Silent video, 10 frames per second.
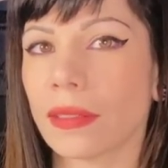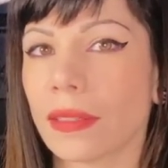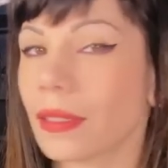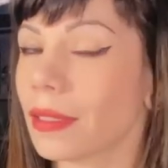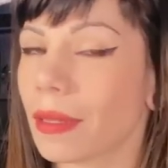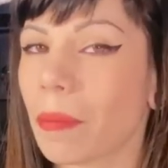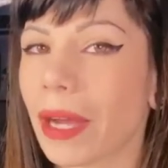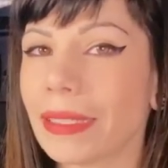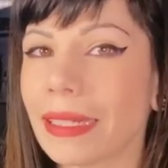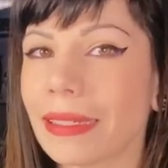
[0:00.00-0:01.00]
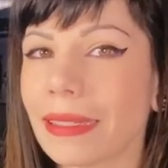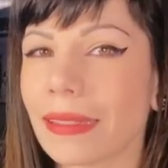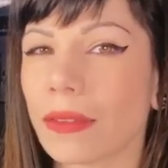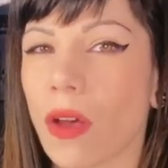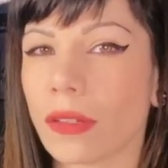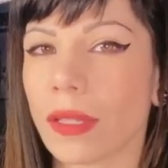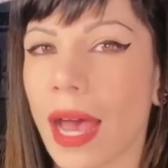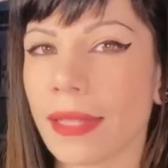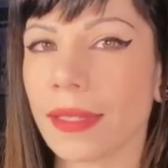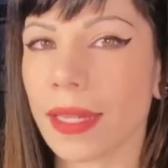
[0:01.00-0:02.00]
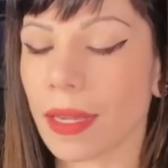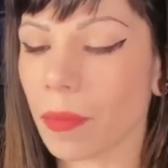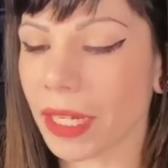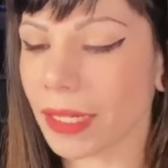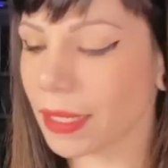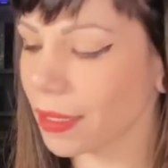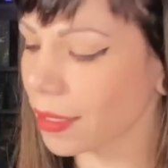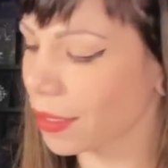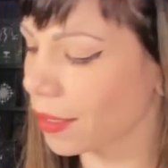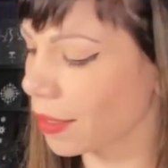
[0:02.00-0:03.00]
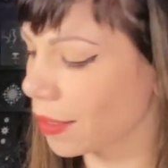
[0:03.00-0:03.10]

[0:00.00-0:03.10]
This is abundance, long lasting abundance.